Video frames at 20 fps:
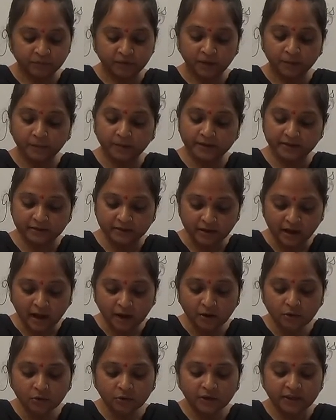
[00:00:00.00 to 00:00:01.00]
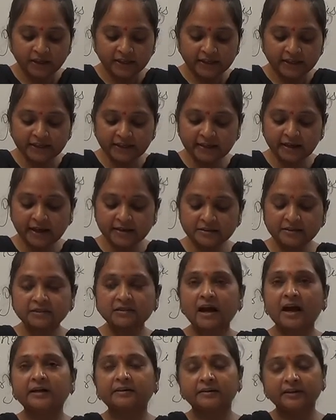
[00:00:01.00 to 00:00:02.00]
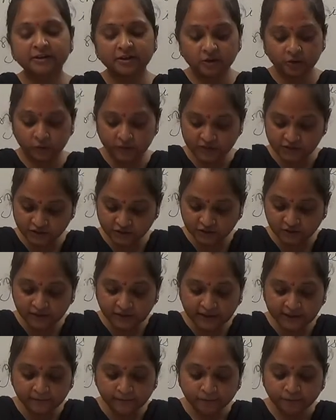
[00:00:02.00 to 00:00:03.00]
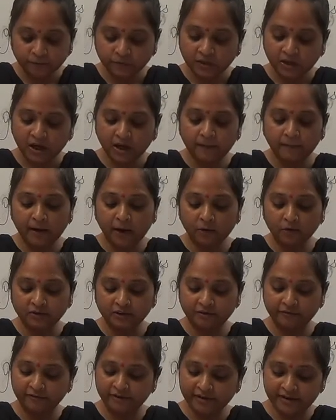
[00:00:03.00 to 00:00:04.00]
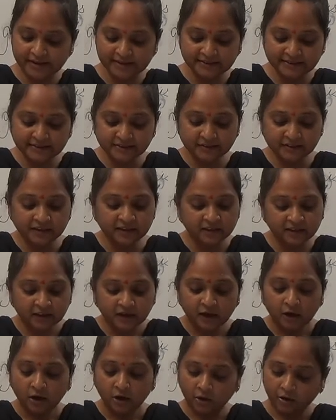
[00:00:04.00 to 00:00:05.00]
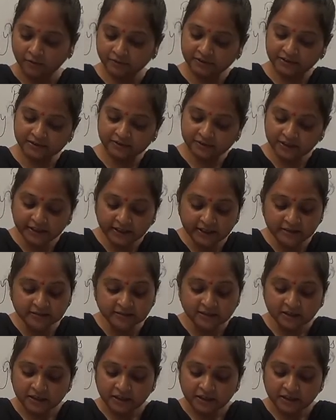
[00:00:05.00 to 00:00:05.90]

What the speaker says: but now he has started questioning about the veracity of the things.